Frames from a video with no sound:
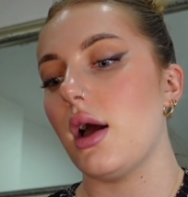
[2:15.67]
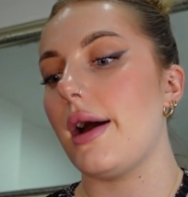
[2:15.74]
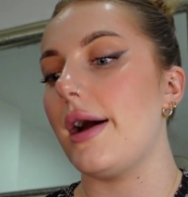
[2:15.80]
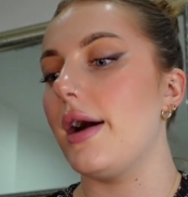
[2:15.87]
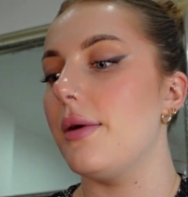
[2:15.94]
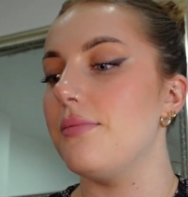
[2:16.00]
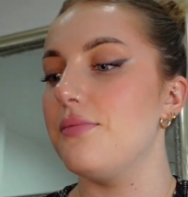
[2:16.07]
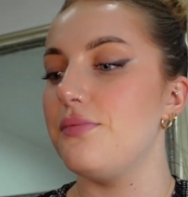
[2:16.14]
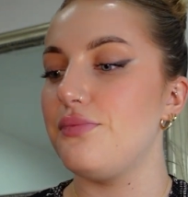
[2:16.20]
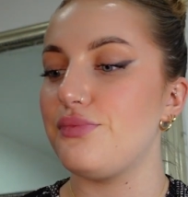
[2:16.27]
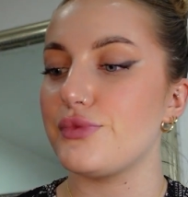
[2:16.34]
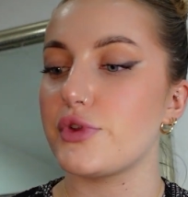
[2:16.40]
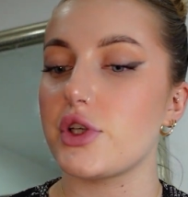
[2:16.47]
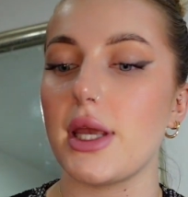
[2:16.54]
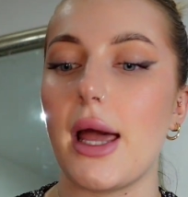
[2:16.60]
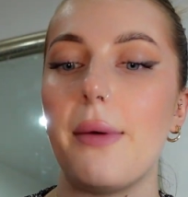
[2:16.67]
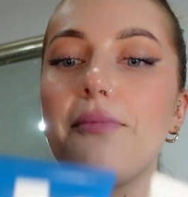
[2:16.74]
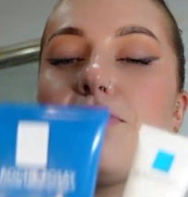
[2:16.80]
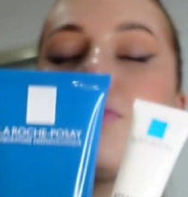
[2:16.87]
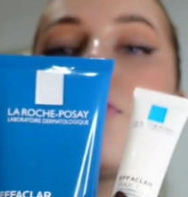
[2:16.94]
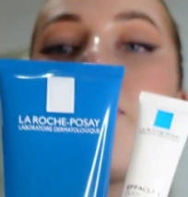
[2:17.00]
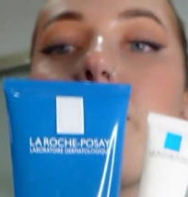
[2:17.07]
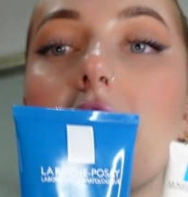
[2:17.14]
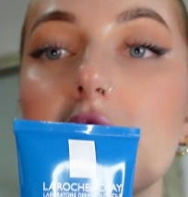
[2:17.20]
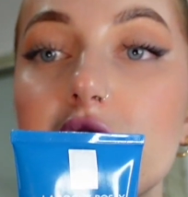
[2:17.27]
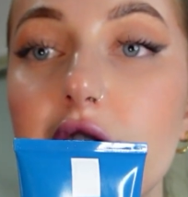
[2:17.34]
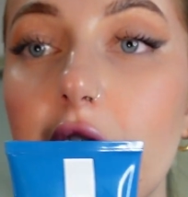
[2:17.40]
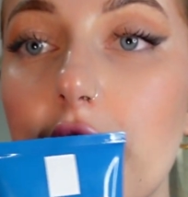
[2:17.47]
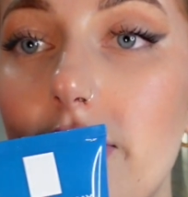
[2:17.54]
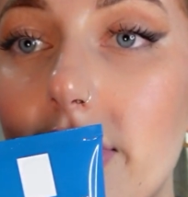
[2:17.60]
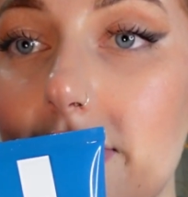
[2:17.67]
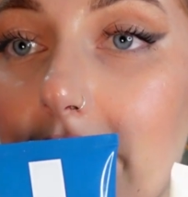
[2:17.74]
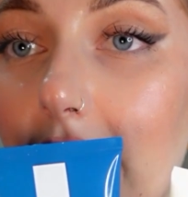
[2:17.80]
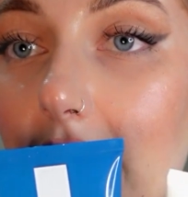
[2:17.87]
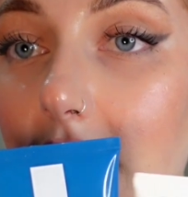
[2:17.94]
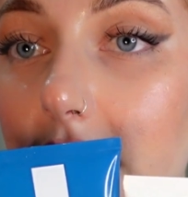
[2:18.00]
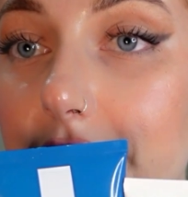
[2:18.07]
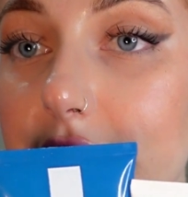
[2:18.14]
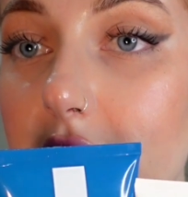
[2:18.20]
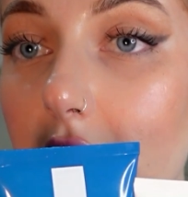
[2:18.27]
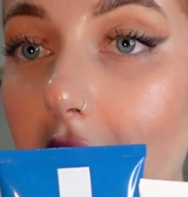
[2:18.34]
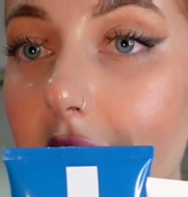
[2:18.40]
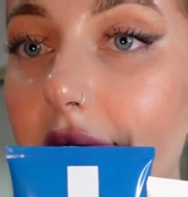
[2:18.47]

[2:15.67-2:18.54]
Um, so yeah, first January faves.